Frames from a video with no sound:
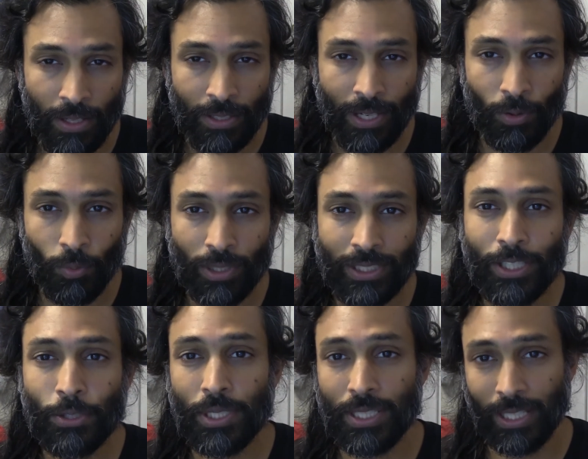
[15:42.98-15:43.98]
Now, what's
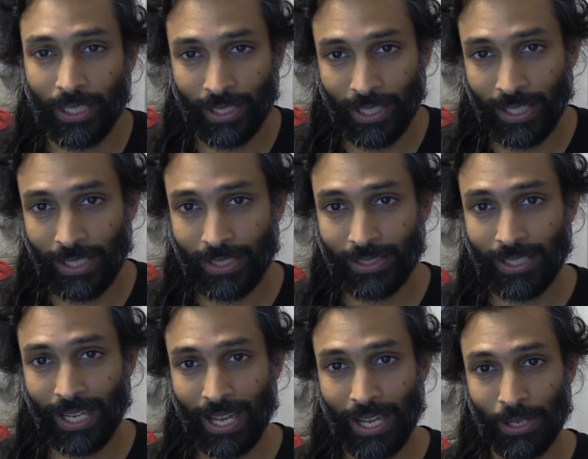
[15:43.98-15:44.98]
interesting is
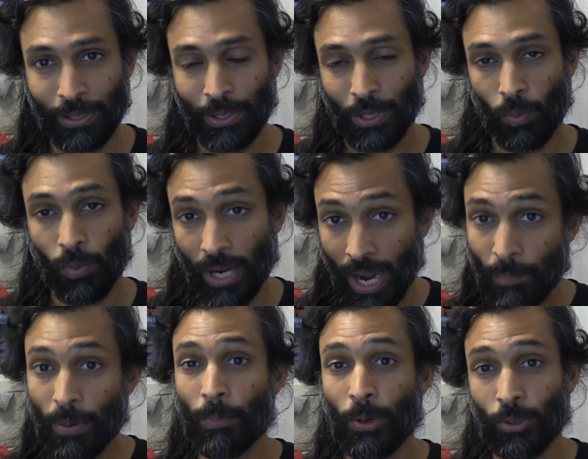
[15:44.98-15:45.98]
that what I'm
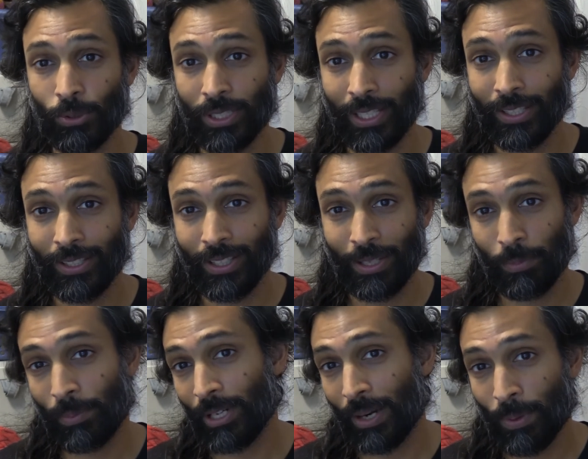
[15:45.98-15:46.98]
proposing,
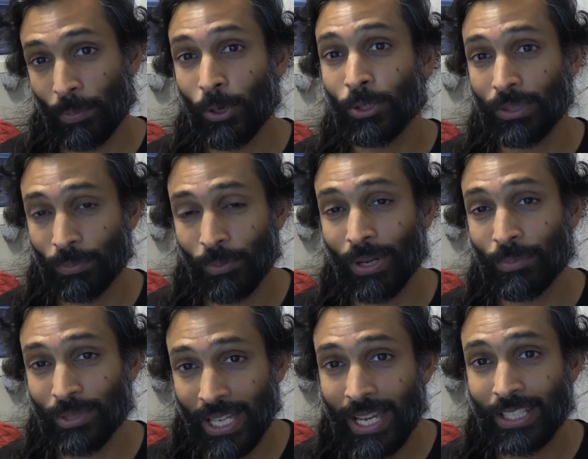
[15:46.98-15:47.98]
maybe not proposing, but what I'm
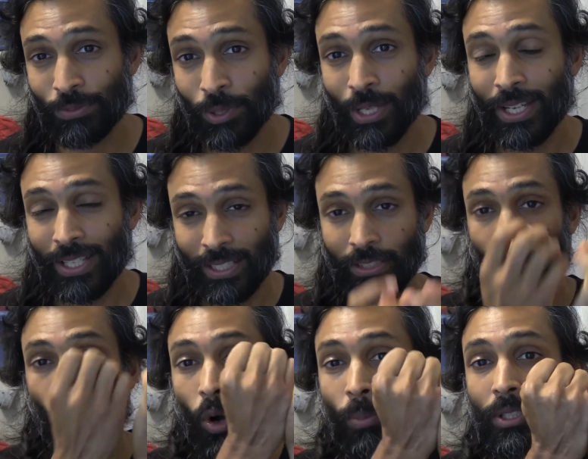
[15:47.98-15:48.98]
saying is that the
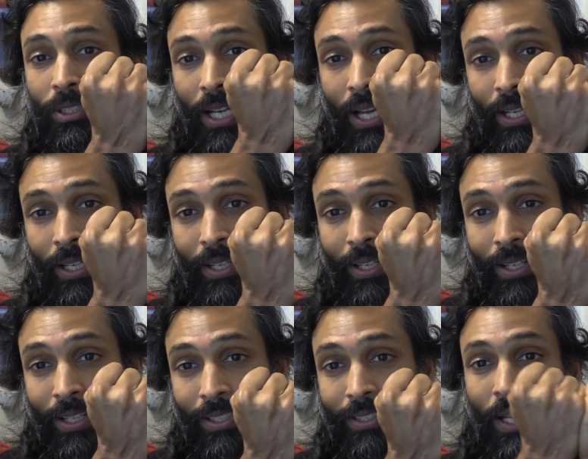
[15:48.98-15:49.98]
homeostatic
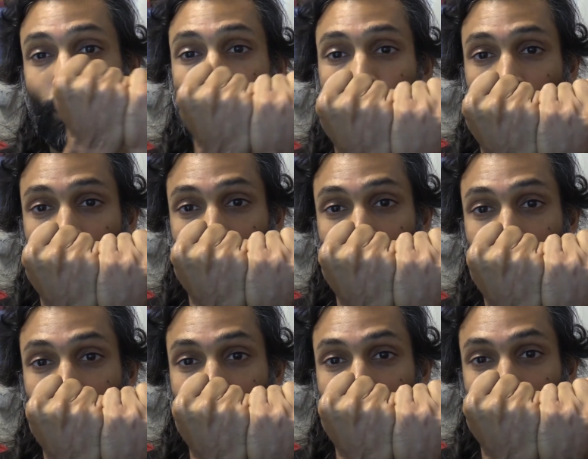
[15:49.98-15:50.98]
set point
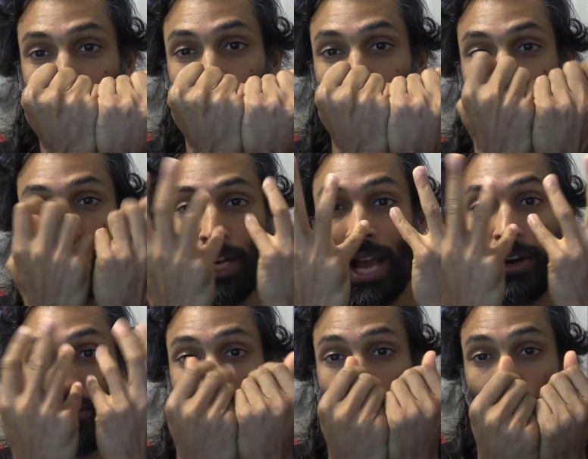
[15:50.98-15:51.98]
has sort of
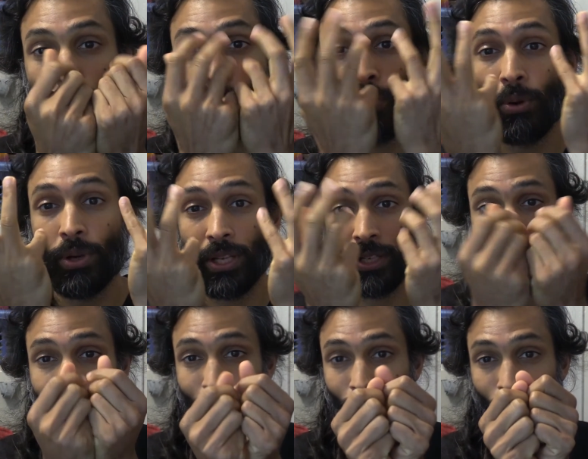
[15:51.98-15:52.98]
shattered or broken
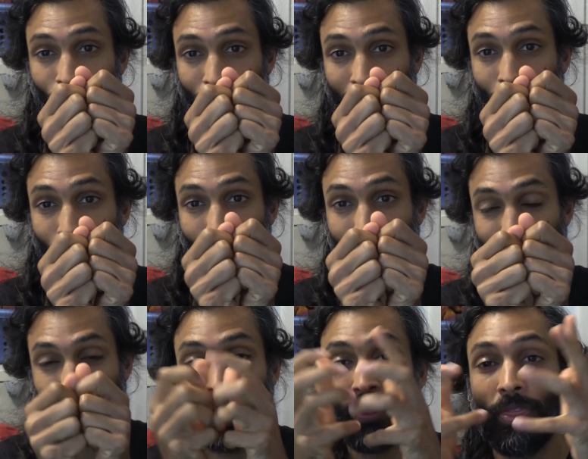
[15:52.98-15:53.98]
or is
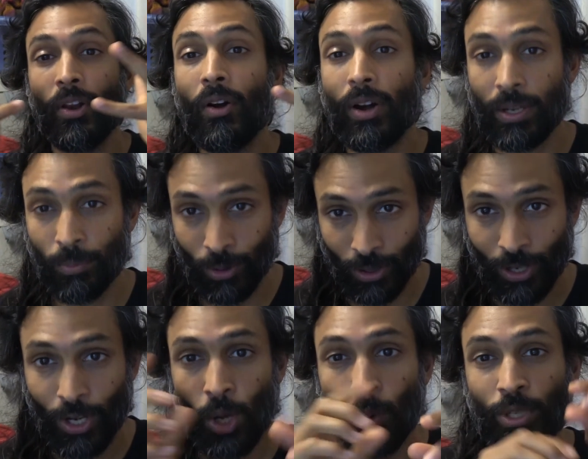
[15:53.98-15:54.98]
not there anymore,
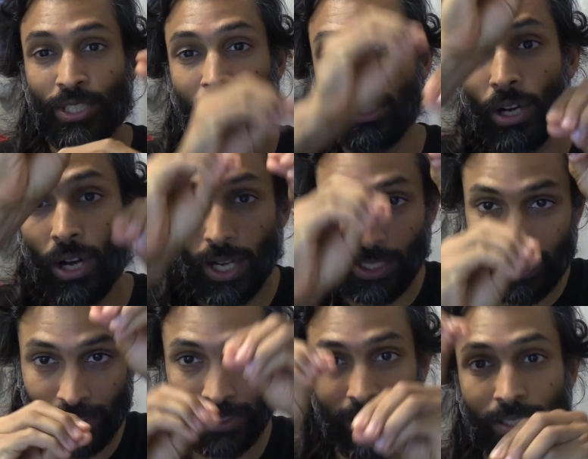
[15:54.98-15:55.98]
which then
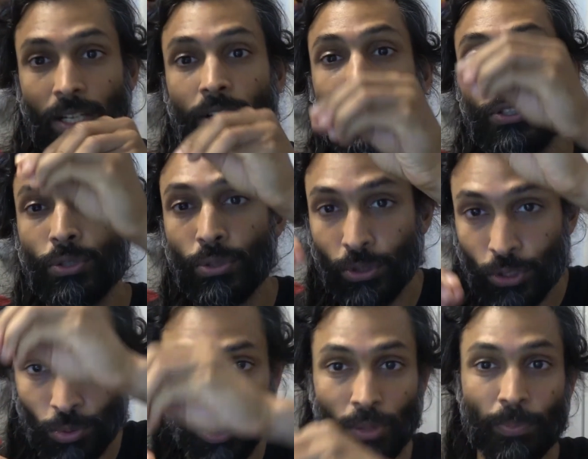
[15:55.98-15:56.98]
causes this
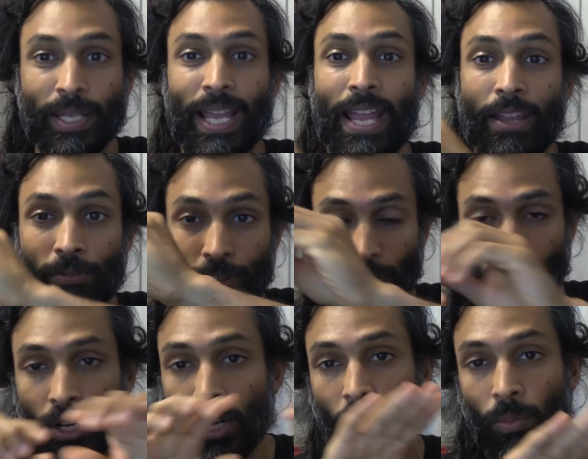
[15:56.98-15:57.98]
unusual behavior
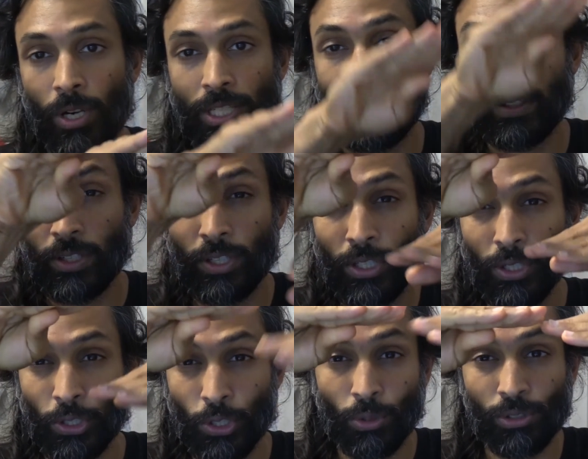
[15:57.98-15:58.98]
where
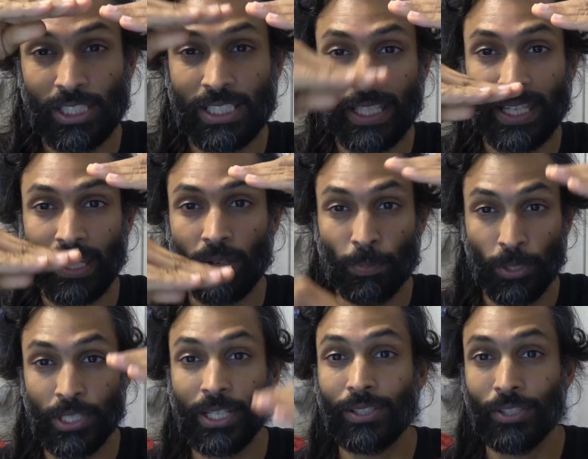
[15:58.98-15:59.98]
you don't stick at a
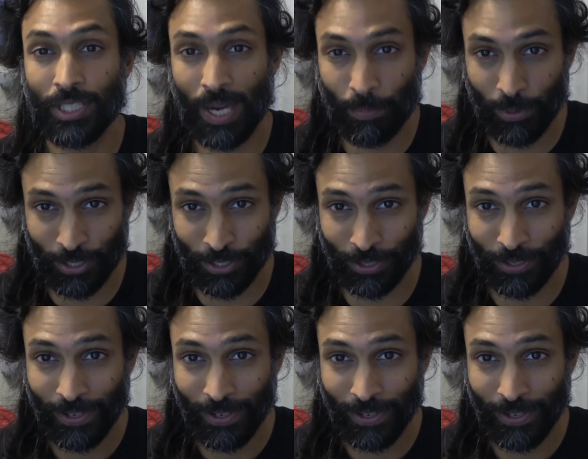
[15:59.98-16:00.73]
particular temperature.